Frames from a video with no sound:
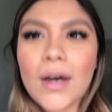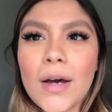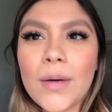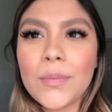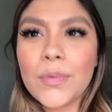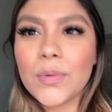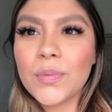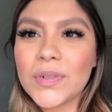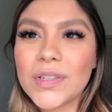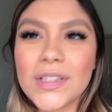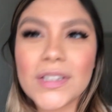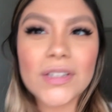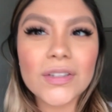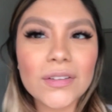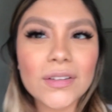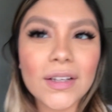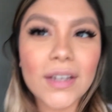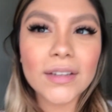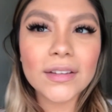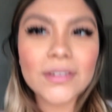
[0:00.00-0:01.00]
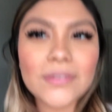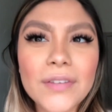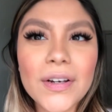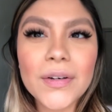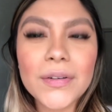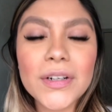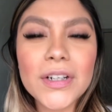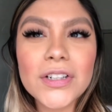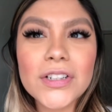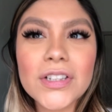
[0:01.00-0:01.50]
you would still like the
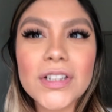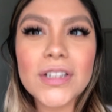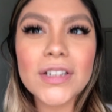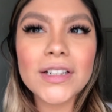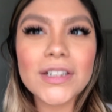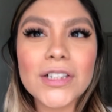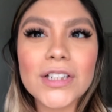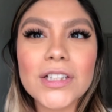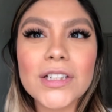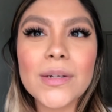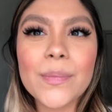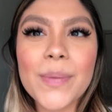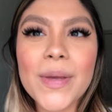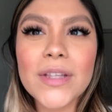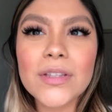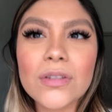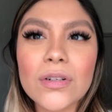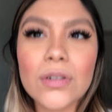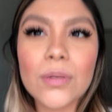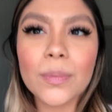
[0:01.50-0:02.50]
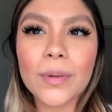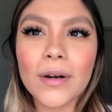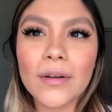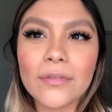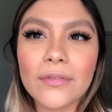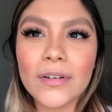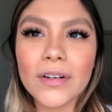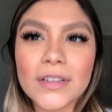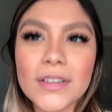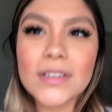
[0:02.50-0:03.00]
foundation. It just depends on your
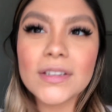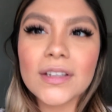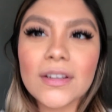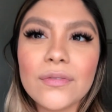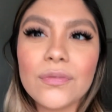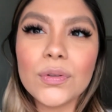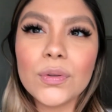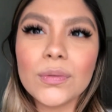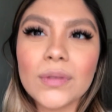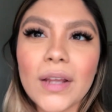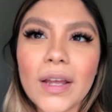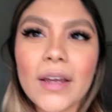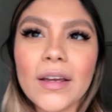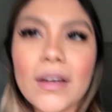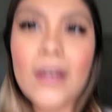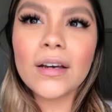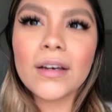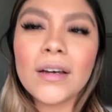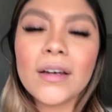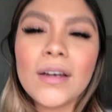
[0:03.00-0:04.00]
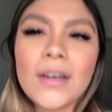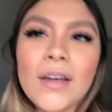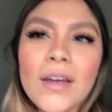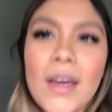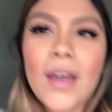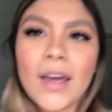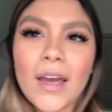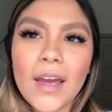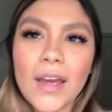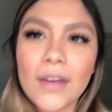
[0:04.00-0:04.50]
preference. If you like
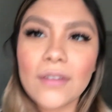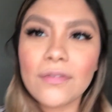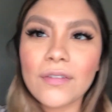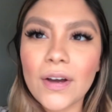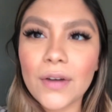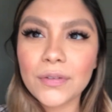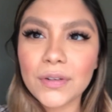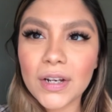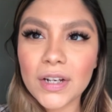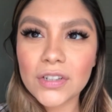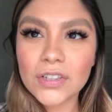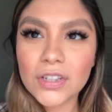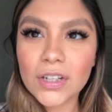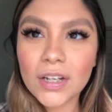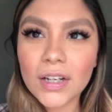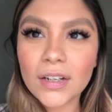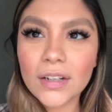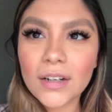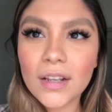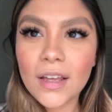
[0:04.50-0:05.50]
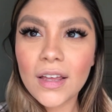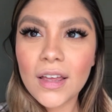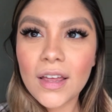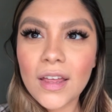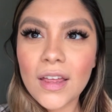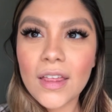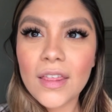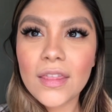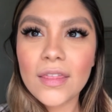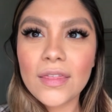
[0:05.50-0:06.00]
a foundation
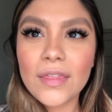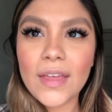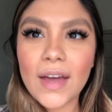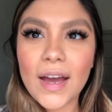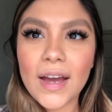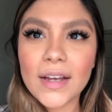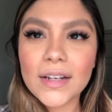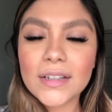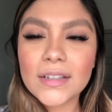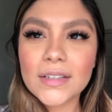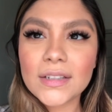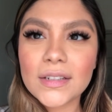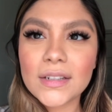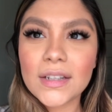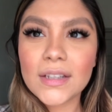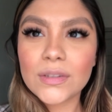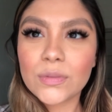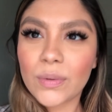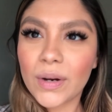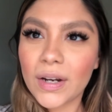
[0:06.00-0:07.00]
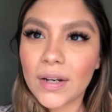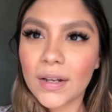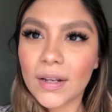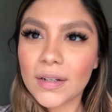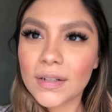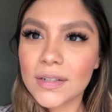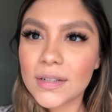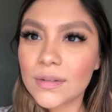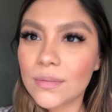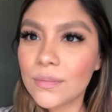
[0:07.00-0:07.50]
that is radiant,